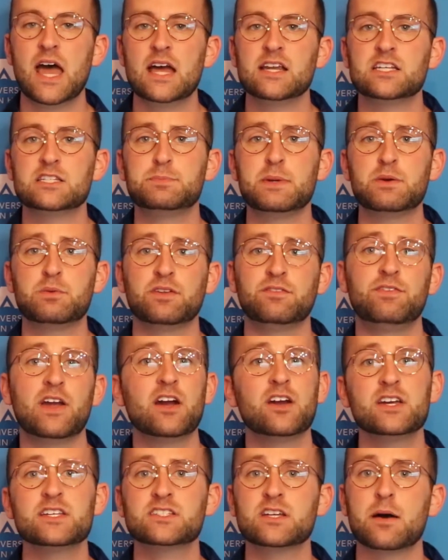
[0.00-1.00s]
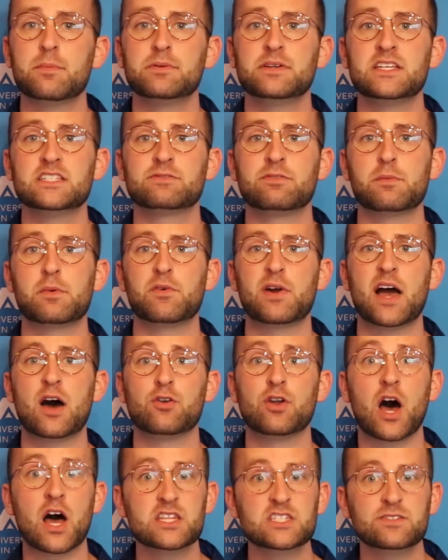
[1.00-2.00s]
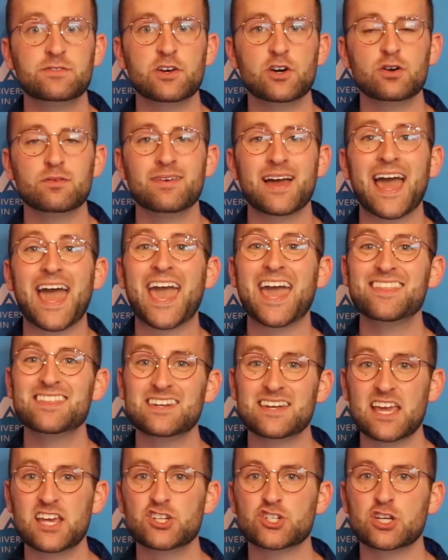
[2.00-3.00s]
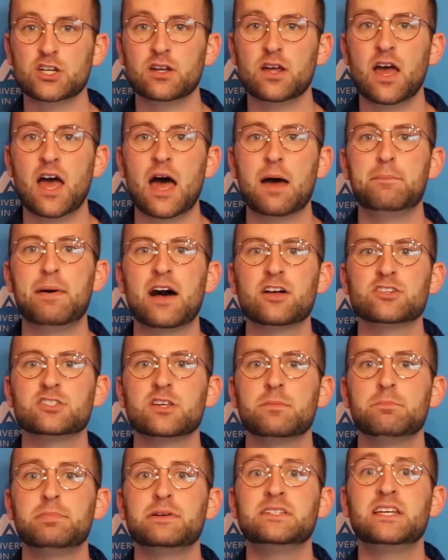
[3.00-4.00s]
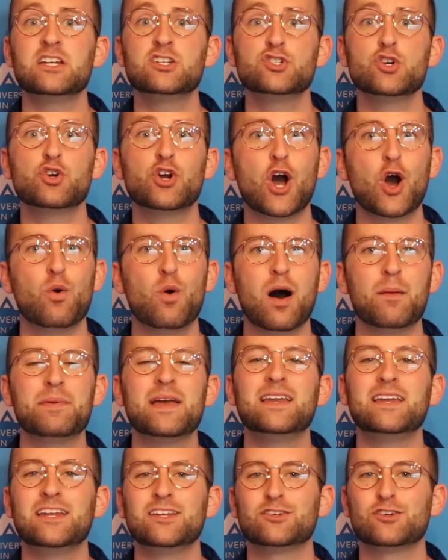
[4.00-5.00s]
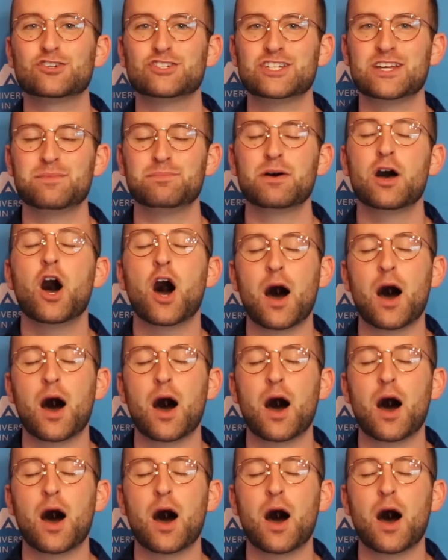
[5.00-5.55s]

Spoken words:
to speak with various companies from around Huntsville and the nation about some potential co-op and internship